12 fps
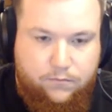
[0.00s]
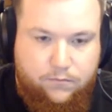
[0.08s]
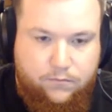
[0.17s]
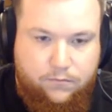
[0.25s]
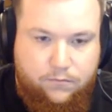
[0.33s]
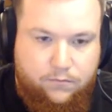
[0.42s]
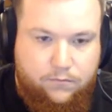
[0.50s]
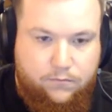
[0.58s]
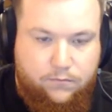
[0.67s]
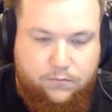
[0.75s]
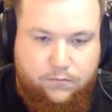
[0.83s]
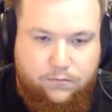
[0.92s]

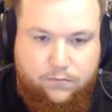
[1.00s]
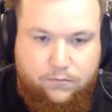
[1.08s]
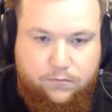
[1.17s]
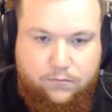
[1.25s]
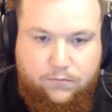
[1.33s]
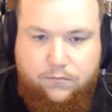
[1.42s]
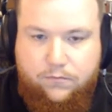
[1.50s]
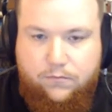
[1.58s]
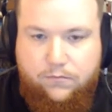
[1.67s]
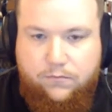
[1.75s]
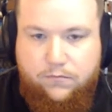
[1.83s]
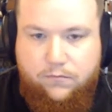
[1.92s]

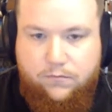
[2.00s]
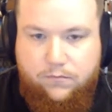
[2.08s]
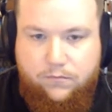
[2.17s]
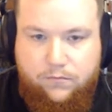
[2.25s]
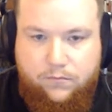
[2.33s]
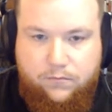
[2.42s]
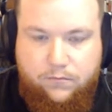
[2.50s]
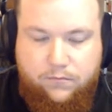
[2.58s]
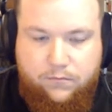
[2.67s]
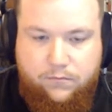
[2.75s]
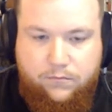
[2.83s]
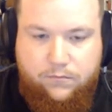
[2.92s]

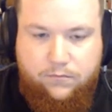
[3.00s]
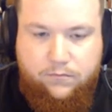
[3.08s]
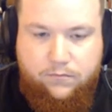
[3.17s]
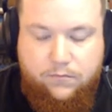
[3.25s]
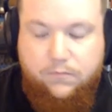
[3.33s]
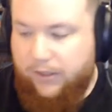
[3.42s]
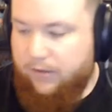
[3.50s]
No words are spoken by the person on screen.